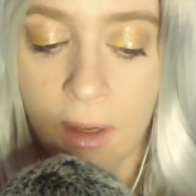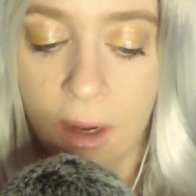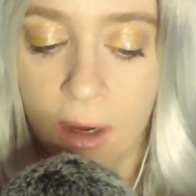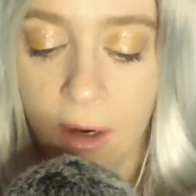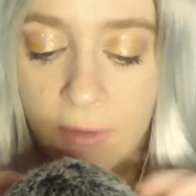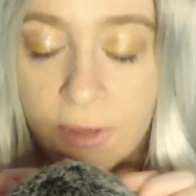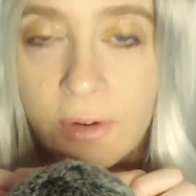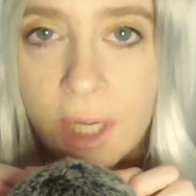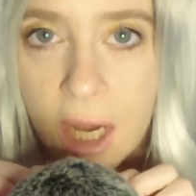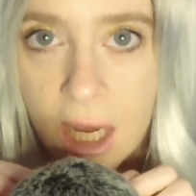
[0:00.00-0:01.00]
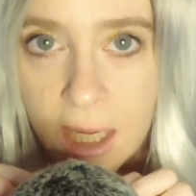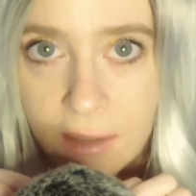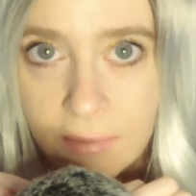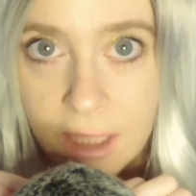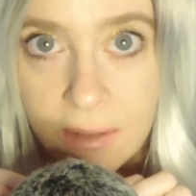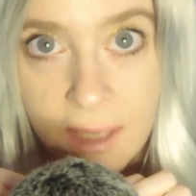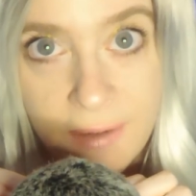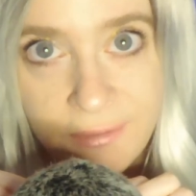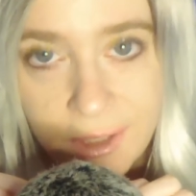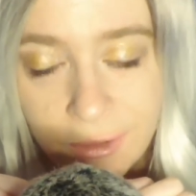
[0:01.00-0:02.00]
are very high in
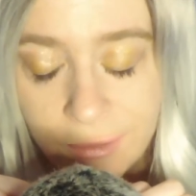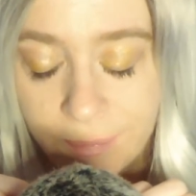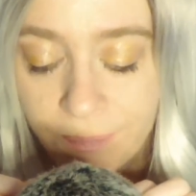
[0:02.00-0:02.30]
that field.